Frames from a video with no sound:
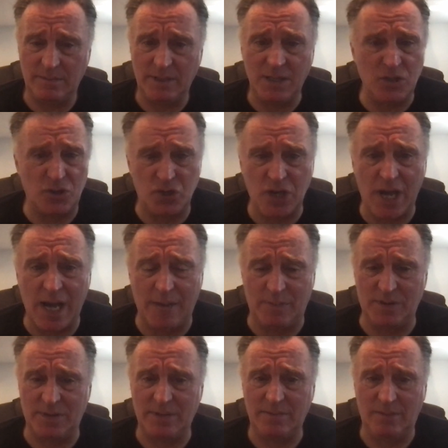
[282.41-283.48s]

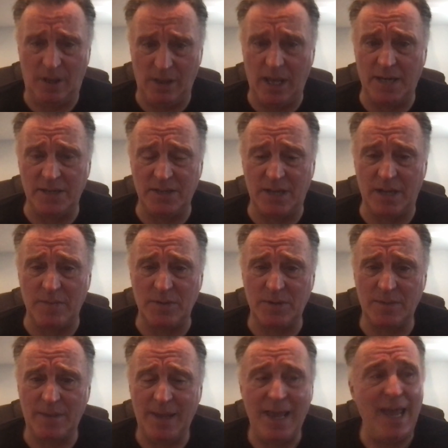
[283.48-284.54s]
chops a lot of times.
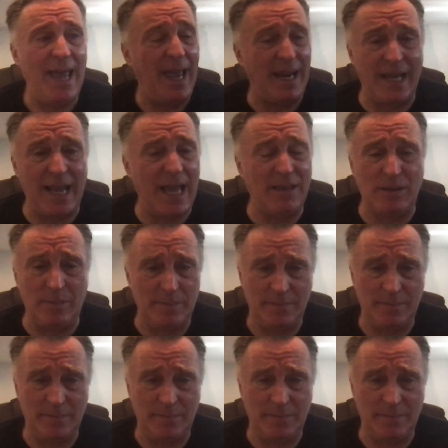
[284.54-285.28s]
And he had them.